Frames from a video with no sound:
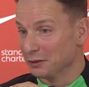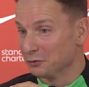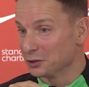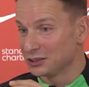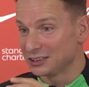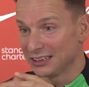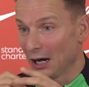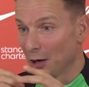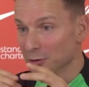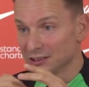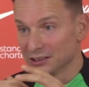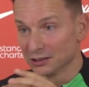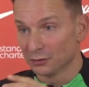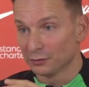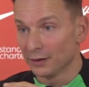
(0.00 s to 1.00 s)
You see how
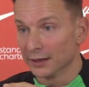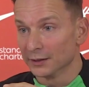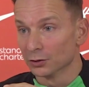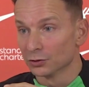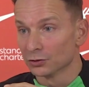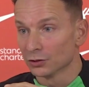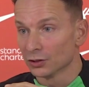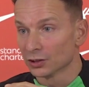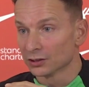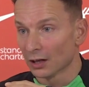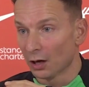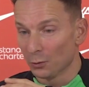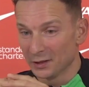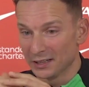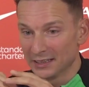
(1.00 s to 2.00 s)
he's in the final third,
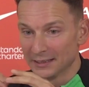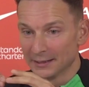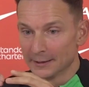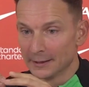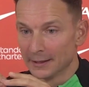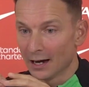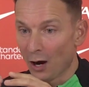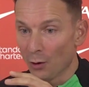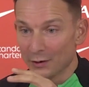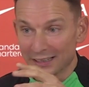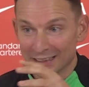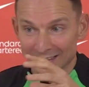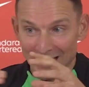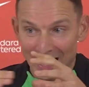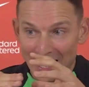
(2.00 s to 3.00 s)
how he how he
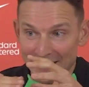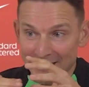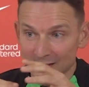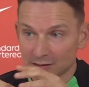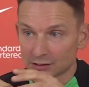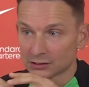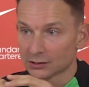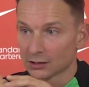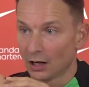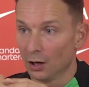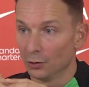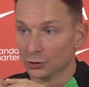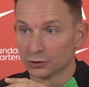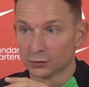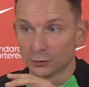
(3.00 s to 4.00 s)
glides,
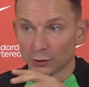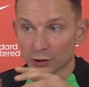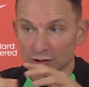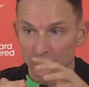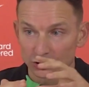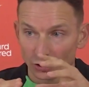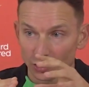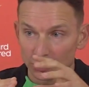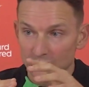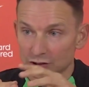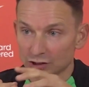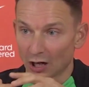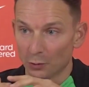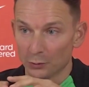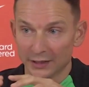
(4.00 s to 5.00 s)
how his first
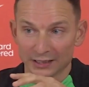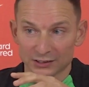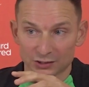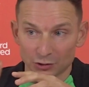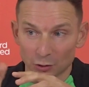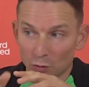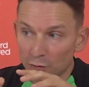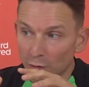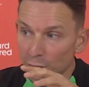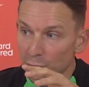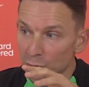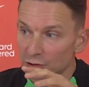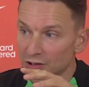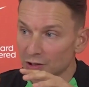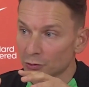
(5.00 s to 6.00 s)
touch, how he has the
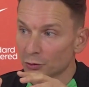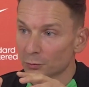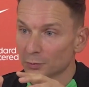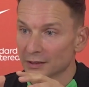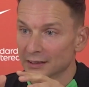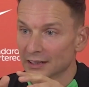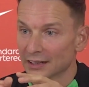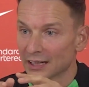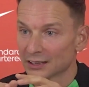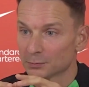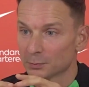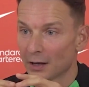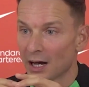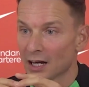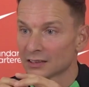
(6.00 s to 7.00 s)
overview still to play the
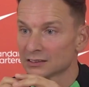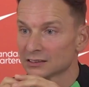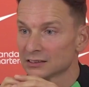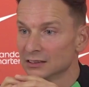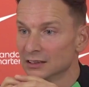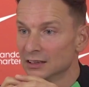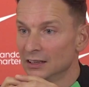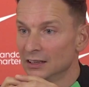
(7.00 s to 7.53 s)
last pass.